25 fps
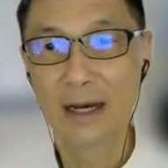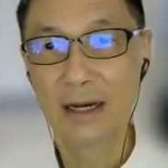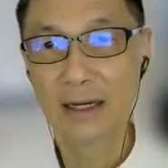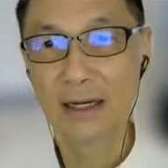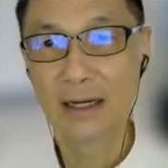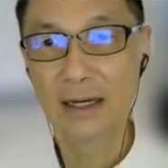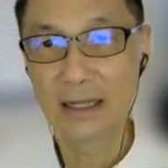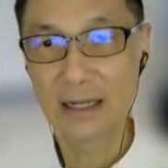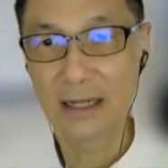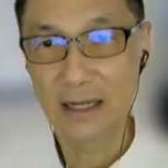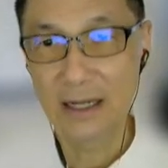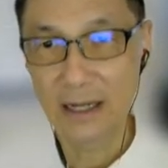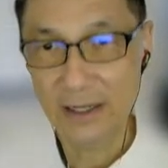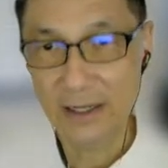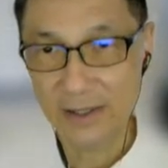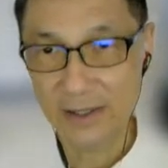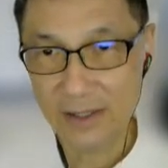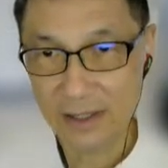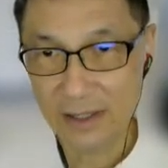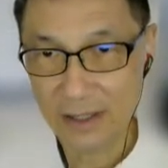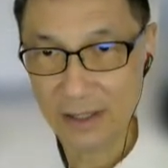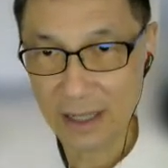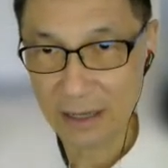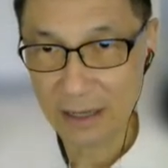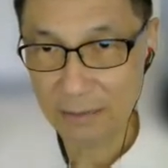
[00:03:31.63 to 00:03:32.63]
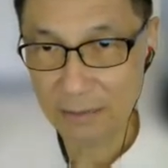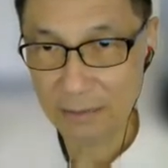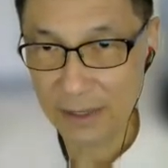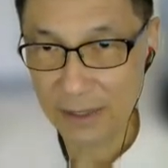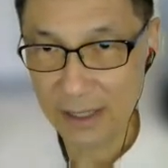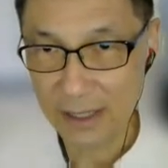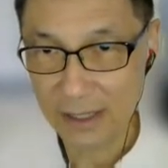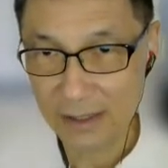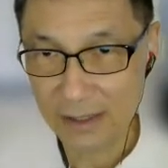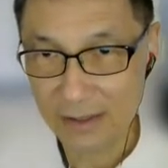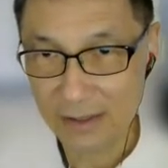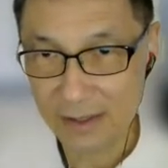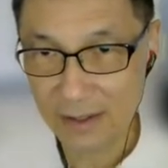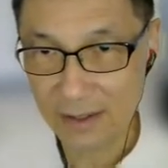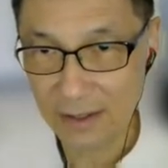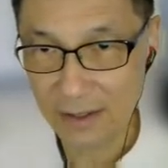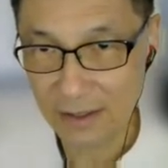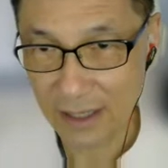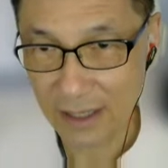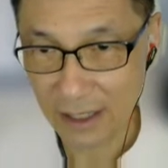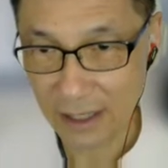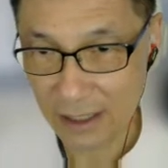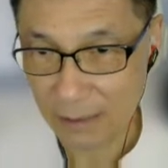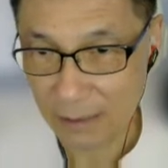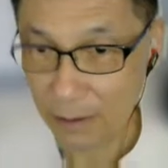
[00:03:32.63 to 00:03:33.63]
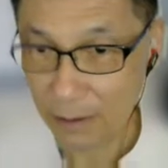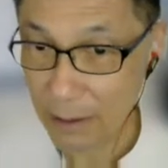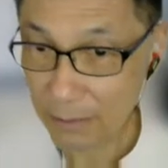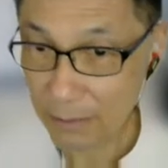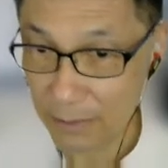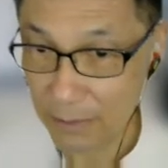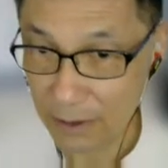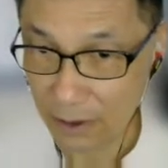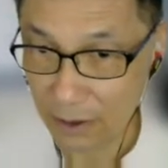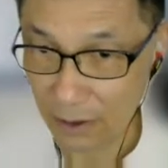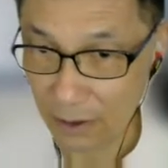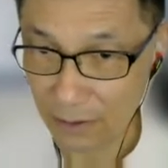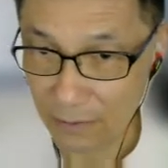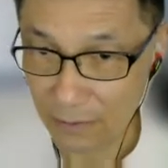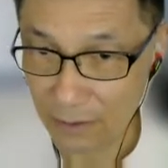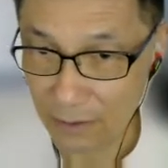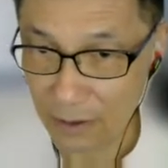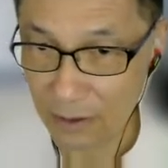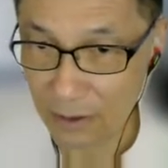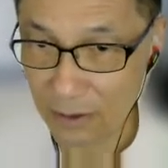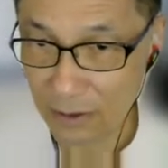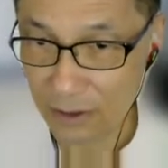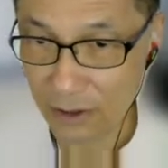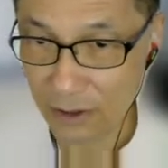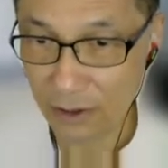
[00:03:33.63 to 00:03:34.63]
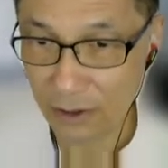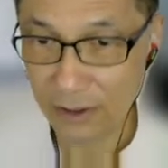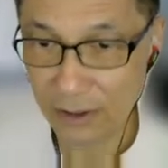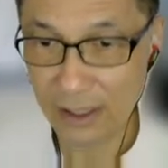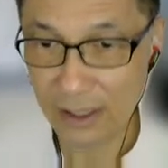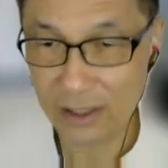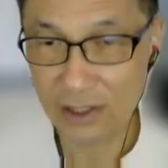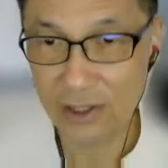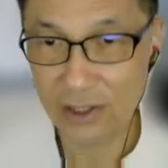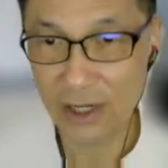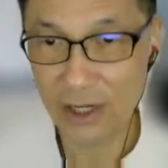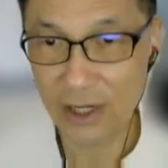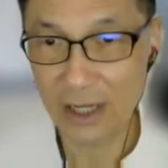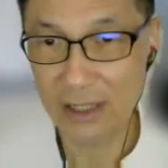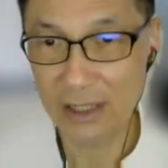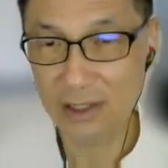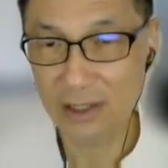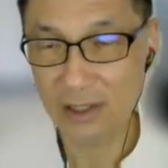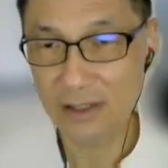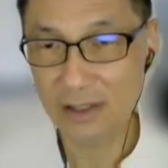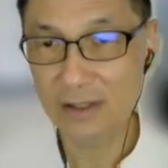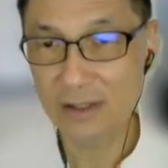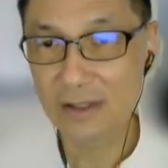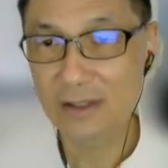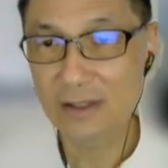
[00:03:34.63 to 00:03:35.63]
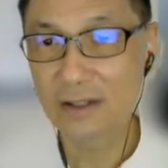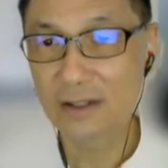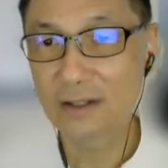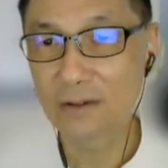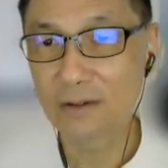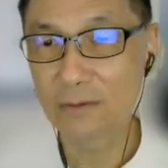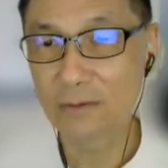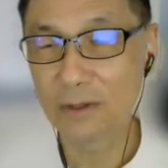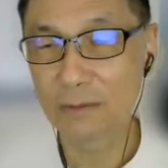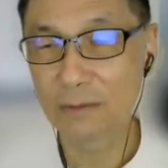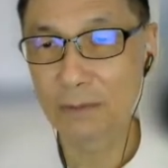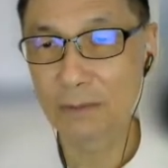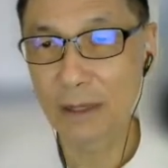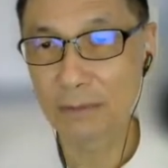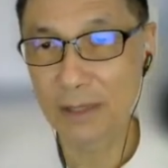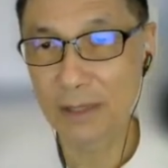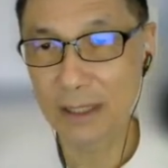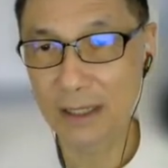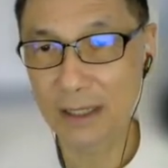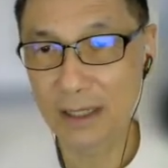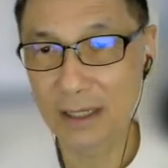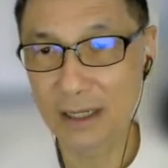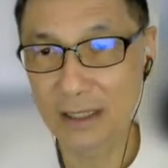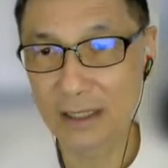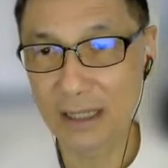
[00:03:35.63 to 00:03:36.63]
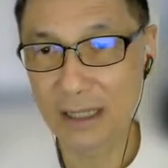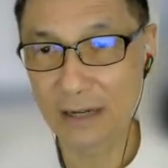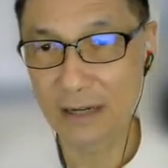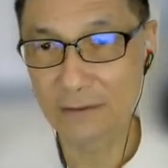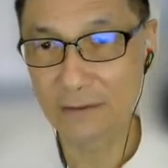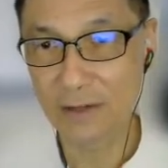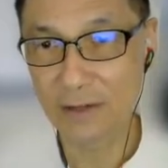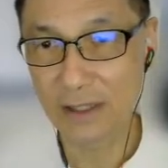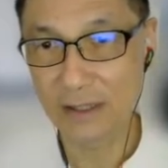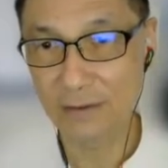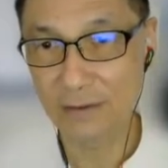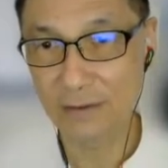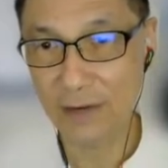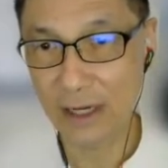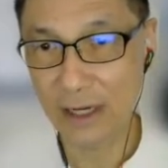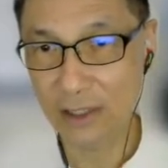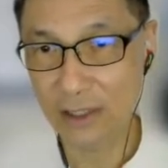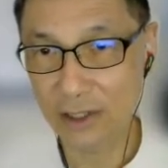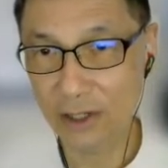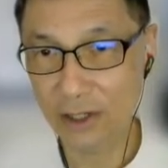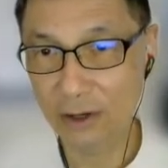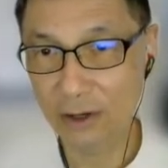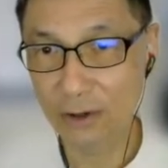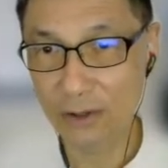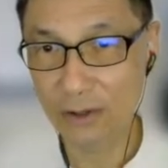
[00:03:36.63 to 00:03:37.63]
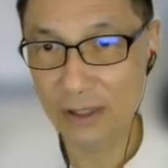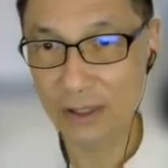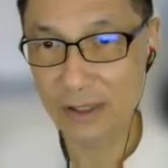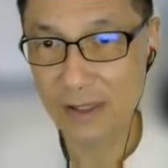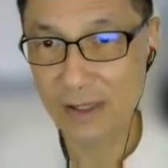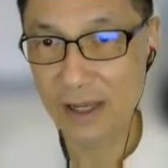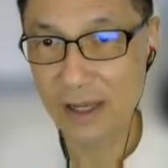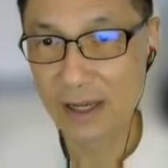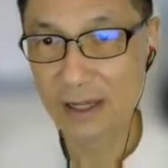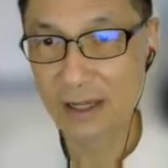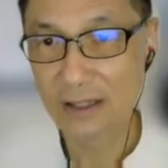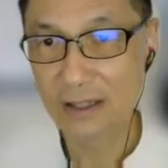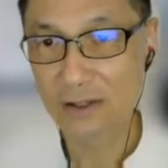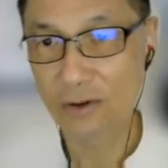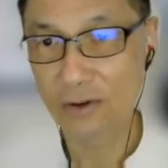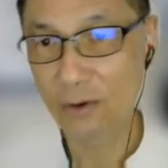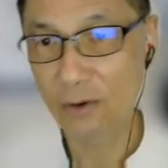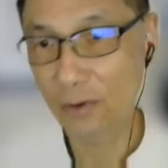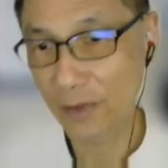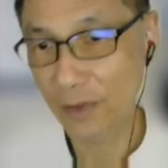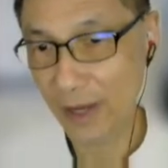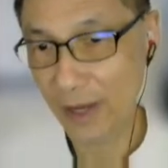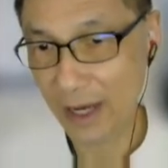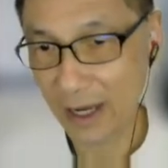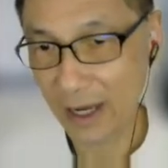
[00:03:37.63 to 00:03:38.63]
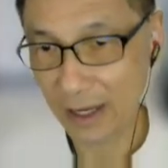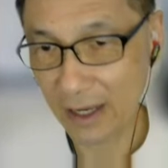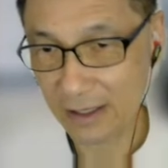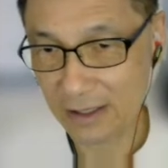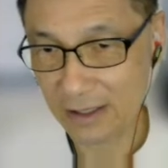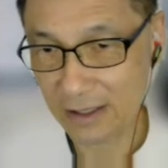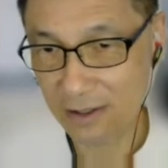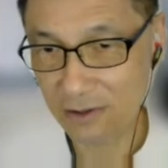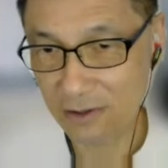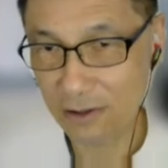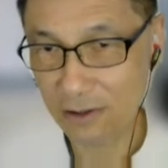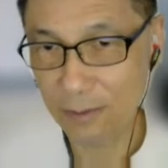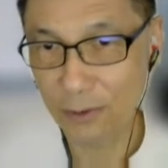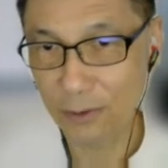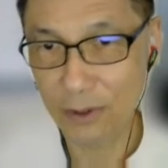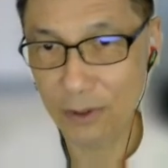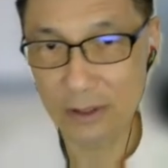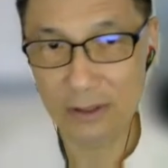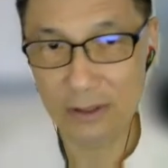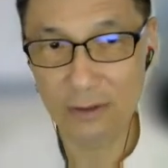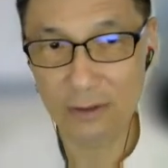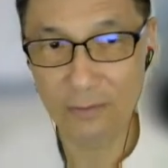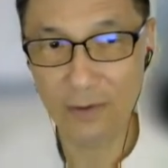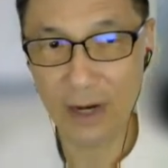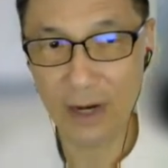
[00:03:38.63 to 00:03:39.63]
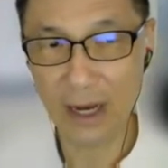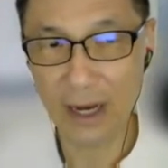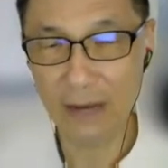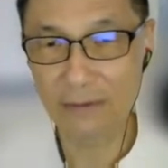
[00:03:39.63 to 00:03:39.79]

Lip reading: Listed companies, that is on stock exchanges with public diversified shareholders, scored the highest, 3.25.